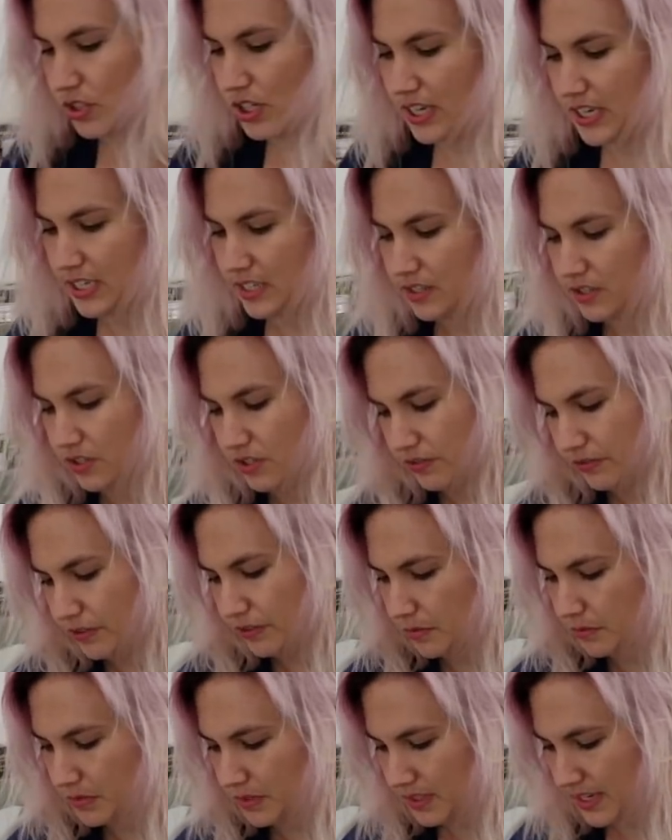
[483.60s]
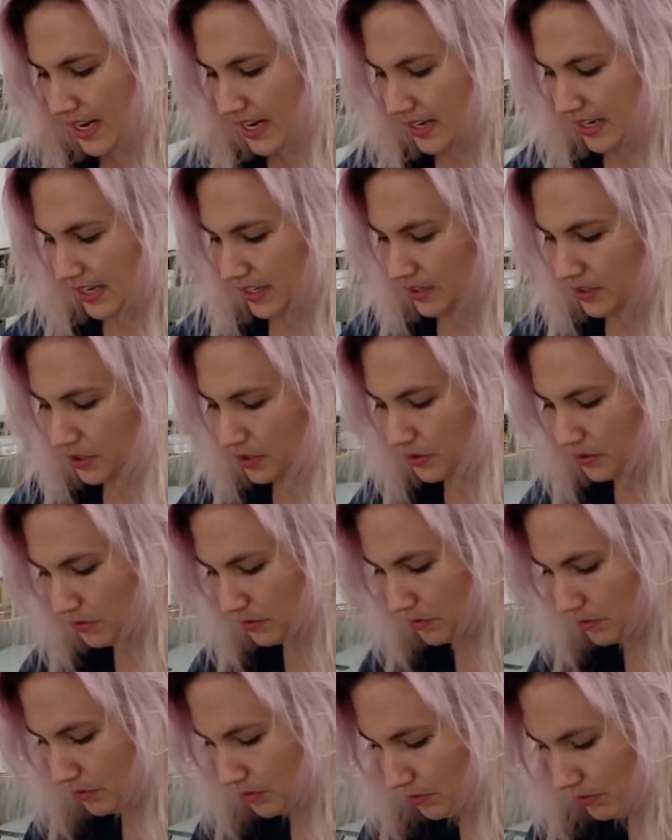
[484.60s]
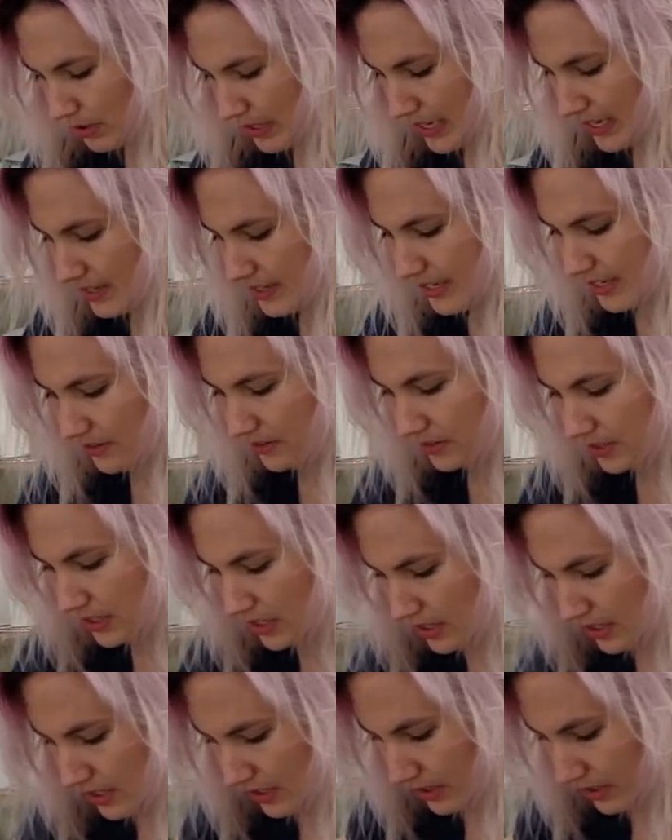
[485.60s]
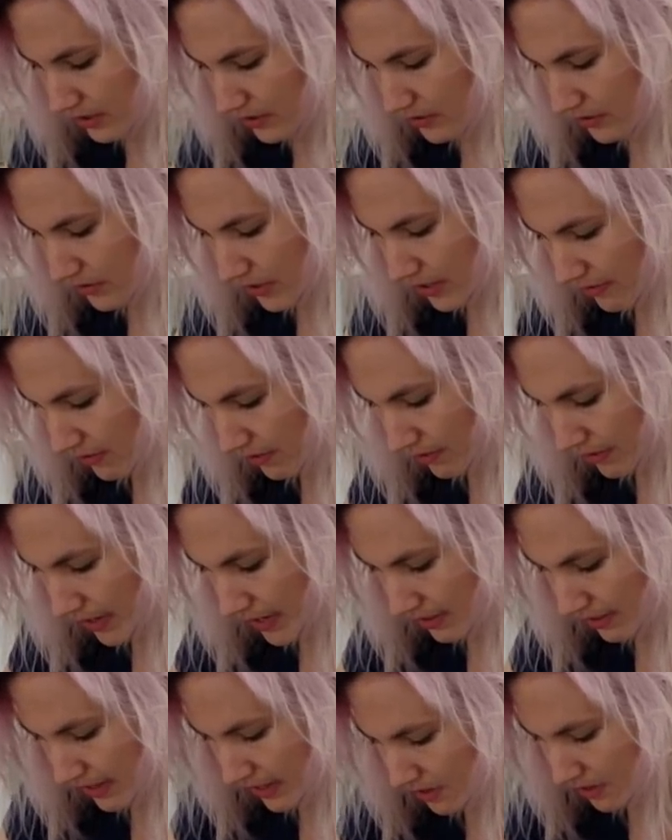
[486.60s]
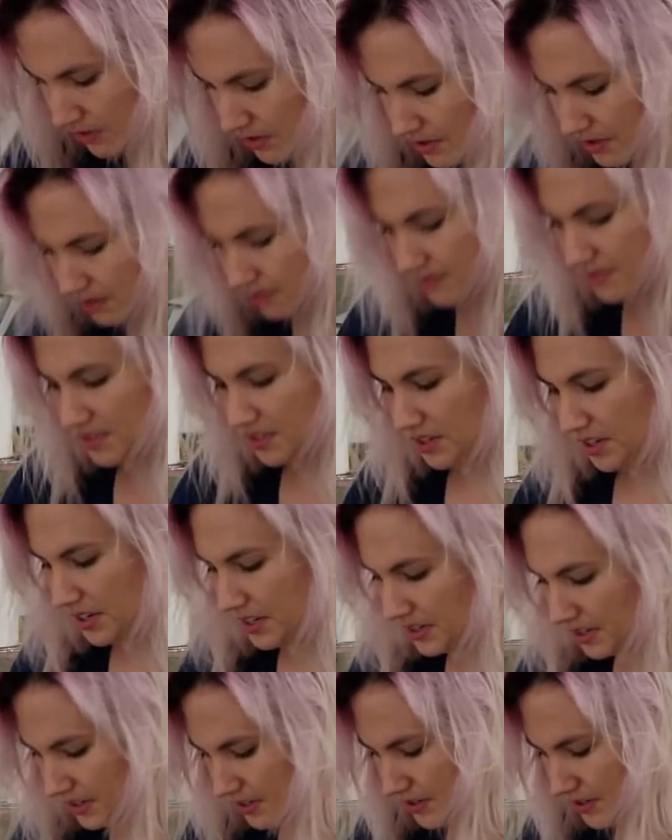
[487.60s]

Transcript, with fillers: changed from standing to laying down. You still have a right lateral curvature.